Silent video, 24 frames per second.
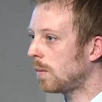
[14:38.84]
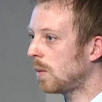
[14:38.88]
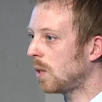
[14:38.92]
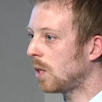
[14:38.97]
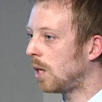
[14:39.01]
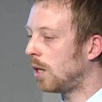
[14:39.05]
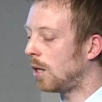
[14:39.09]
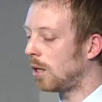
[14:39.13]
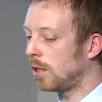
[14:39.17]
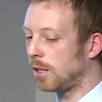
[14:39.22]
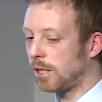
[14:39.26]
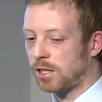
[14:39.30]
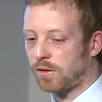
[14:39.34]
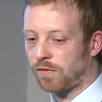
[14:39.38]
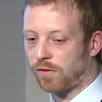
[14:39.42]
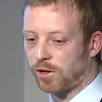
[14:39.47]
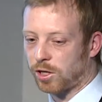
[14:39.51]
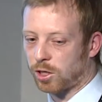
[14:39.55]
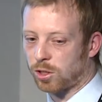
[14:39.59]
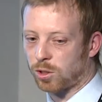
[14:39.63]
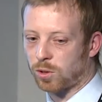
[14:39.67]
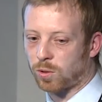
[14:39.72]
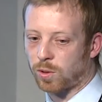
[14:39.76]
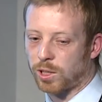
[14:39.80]
That's a very
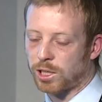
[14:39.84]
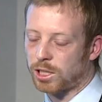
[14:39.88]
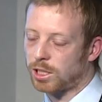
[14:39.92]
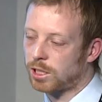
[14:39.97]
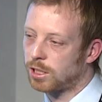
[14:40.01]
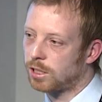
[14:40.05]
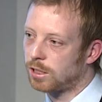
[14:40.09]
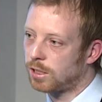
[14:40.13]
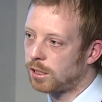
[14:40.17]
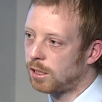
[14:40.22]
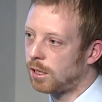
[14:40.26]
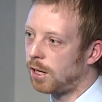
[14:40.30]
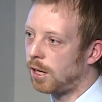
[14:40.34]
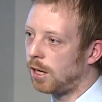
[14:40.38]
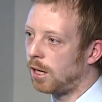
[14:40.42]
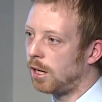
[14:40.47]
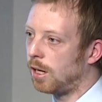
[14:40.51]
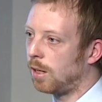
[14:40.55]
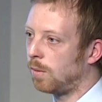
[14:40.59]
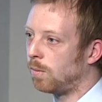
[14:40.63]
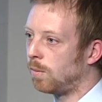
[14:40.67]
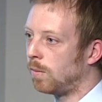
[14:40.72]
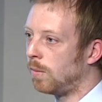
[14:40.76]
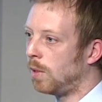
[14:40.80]
good question.
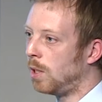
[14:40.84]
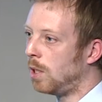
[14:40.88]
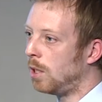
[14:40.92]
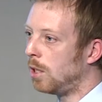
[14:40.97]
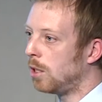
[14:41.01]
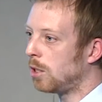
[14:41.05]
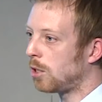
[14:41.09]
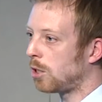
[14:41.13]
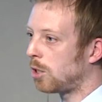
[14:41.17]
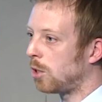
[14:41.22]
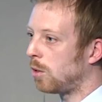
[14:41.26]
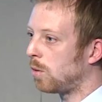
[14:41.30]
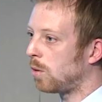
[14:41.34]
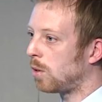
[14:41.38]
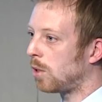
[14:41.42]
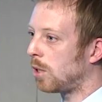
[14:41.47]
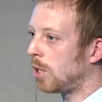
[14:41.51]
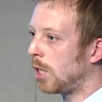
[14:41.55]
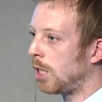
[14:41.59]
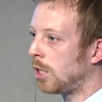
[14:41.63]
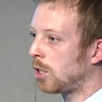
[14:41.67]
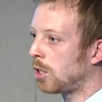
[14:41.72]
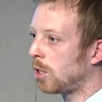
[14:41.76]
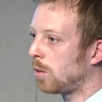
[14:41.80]
So
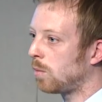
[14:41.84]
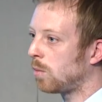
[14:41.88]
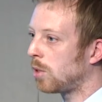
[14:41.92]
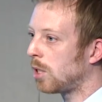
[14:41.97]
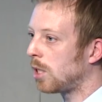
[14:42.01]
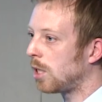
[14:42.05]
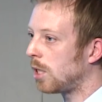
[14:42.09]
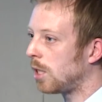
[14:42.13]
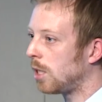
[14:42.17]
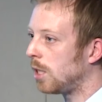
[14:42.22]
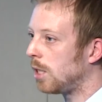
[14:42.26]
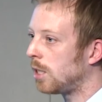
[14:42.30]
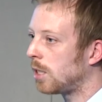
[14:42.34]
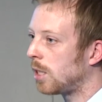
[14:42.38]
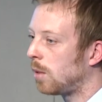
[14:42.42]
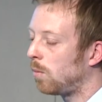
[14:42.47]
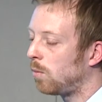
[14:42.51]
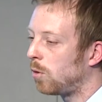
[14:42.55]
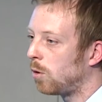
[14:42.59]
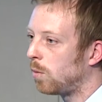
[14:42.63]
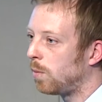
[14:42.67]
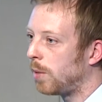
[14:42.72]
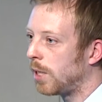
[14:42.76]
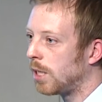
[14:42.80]
in terms of the
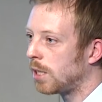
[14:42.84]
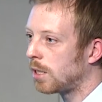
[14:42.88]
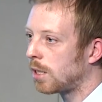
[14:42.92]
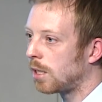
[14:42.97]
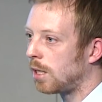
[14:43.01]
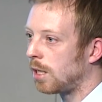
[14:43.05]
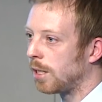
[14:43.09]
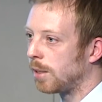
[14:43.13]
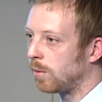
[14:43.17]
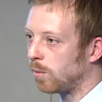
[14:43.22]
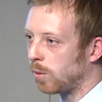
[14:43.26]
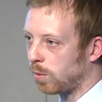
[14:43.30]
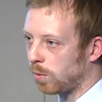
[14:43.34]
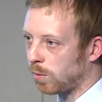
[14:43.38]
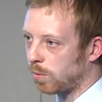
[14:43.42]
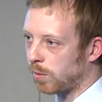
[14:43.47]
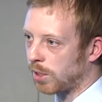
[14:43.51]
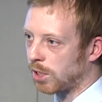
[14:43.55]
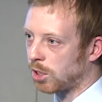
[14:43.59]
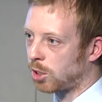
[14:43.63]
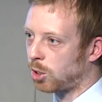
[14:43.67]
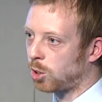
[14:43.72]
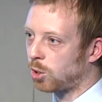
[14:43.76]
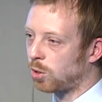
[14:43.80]
temporal baseline, we would
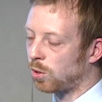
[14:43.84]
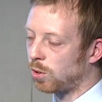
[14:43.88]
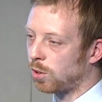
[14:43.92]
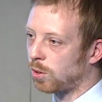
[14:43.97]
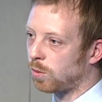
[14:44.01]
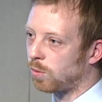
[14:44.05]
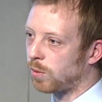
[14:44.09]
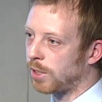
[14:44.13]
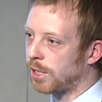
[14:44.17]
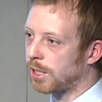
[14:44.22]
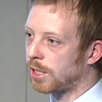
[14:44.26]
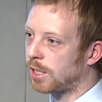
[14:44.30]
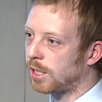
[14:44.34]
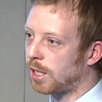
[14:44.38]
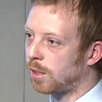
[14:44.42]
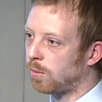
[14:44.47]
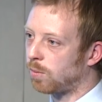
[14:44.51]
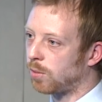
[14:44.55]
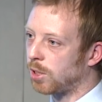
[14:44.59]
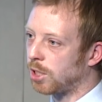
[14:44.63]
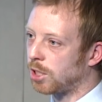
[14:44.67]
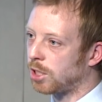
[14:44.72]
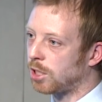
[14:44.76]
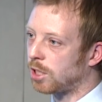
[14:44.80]
make sure that we
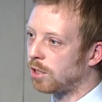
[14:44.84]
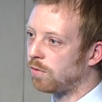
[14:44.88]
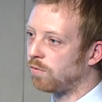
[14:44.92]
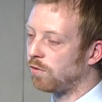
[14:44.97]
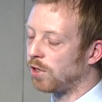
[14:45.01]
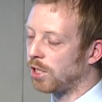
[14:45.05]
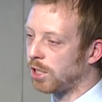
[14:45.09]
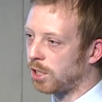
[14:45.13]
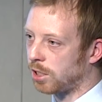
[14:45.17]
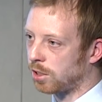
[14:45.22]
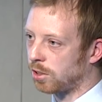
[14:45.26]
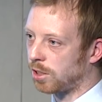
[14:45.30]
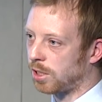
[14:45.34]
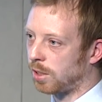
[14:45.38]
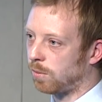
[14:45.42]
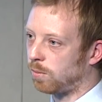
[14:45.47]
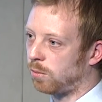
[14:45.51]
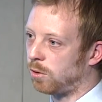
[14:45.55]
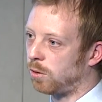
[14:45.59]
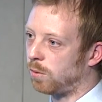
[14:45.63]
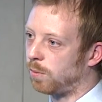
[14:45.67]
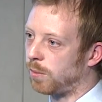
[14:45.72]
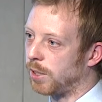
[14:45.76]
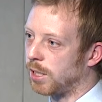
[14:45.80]
established a regional
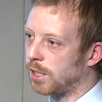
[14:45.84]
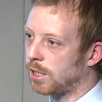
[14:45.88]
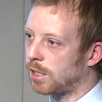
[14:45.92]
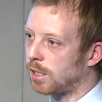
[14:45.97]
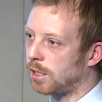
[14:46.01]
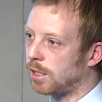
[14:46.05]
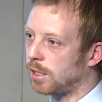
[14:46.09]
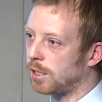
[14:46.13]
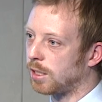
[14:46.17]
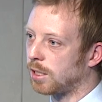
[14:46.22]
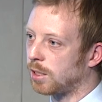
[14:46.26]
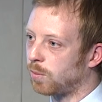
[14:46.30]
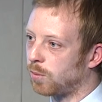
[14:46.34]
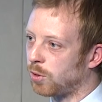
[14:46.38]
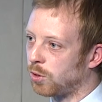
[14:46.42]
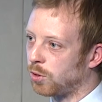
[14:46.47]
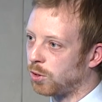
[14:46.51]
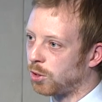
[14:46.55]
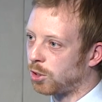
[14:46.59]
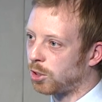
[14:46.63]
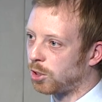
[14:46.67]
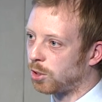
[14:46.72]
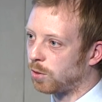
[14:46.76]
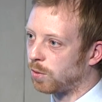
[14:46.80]
temporal baseline as
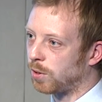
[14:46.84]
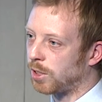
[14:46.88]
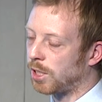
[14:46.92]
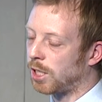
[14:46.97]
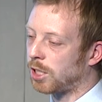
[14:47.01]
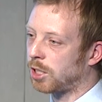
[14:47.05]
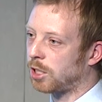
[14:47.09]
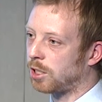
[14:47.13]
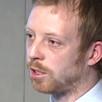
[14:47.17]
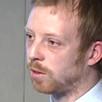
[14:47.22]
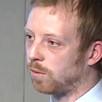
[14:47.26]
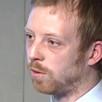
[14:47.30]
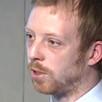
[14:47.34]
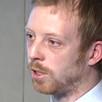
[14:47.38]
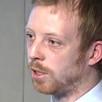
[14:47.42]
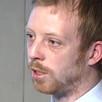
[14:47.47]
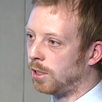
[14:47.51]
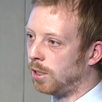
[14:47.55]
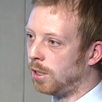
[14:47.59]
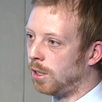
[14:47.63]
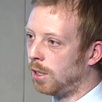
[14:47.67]
opposed to a national one,